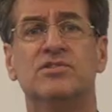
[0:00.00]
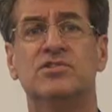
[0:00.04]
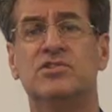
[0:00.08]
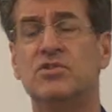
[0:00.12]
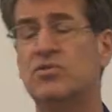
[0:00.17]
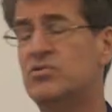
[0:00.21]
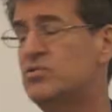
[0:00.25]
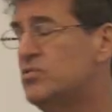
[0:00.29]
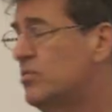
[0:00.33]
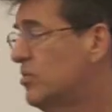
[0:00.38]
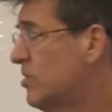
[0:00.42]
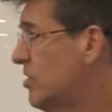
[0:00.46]
and
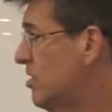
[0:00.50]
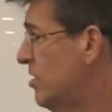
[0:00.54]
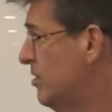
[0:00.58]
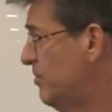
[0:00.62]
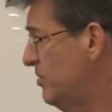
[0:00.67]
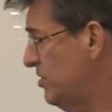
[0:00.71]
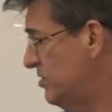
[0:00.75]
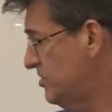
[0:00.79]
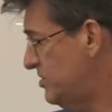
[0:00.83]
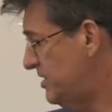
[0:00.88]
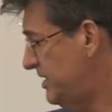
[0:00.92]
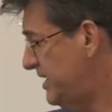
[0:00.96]
social
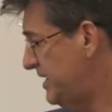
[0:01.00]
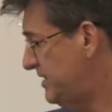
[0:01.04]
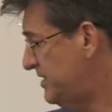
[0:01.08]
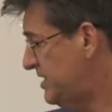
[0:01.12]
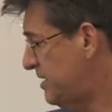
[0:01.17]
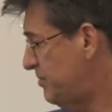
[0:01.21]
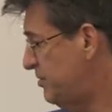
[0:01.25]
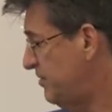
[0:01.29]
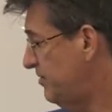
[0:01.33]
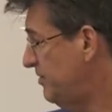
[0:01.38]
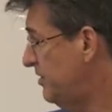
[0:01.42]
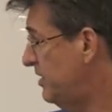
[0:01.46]
commerce and that
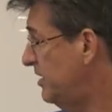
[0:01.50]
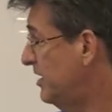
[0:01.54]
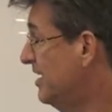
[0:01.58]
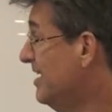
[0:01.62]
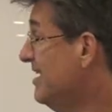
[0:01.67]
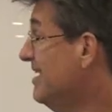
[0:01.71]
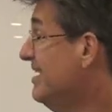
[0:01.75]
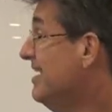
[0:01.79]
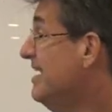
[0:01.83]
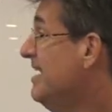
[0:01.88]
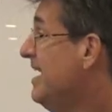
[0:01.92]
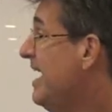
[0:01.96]
type of thing.
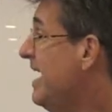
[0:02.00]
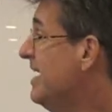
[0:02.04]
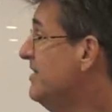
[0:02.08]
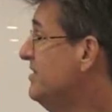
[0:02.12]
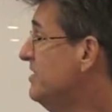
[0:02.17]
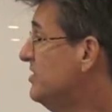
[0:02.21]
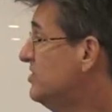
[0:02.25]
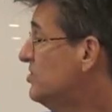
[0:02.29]
And